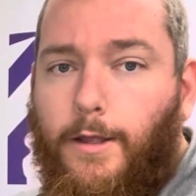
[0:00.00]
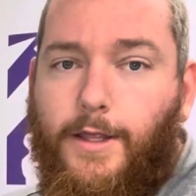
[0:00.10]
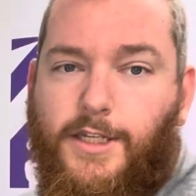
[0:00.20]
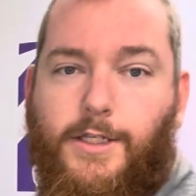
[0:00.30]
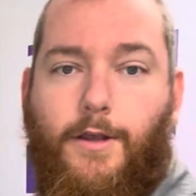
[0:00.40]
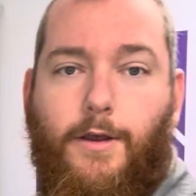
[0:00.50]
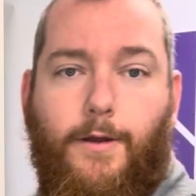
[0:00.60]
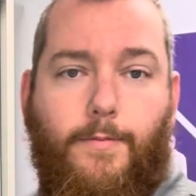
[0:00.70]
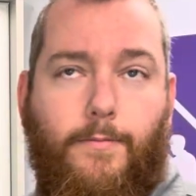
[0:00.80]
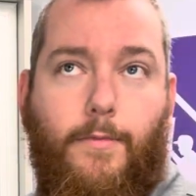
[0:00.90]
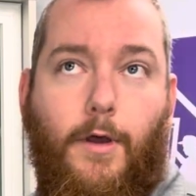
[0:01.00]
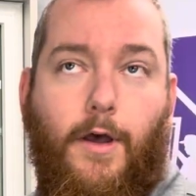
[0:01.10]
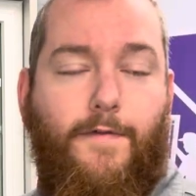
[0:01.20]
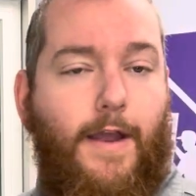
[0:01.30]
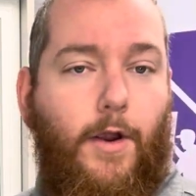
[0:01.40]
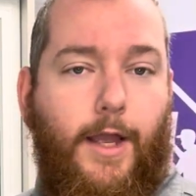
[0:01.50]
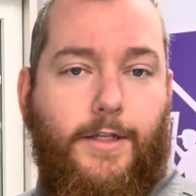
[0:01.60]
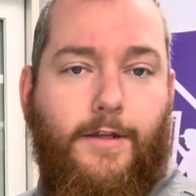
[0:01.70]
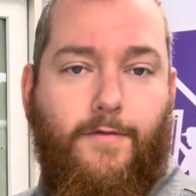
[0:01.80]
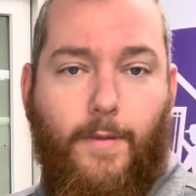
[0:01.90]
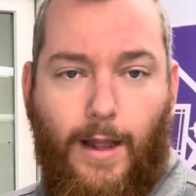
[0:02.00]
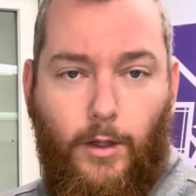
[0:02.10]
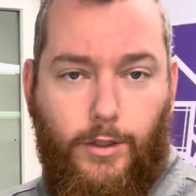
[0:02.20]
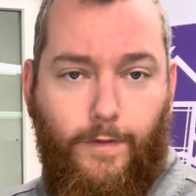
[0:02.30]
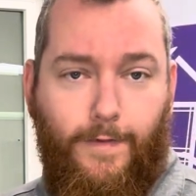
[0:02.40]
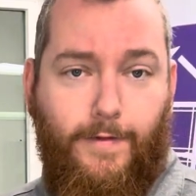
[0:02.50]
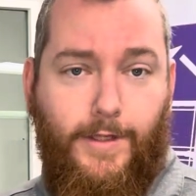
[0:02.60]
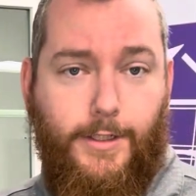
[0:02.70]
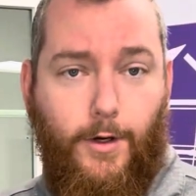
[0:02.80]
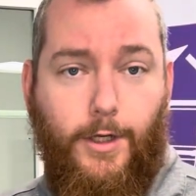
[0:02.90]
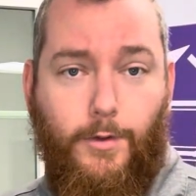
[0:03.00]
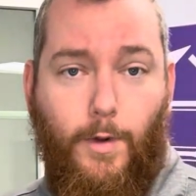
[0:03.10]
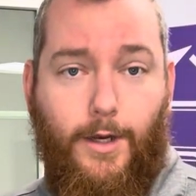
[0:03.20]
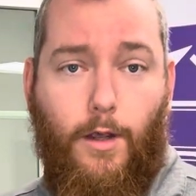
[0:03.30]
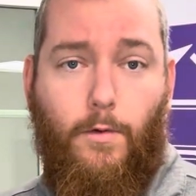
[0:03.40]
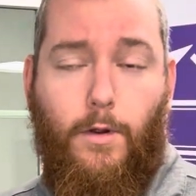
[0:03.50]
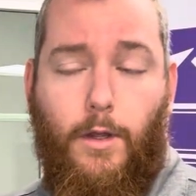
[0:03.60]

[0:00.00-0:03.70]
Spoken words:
This is a variant of the Pella 250 series window.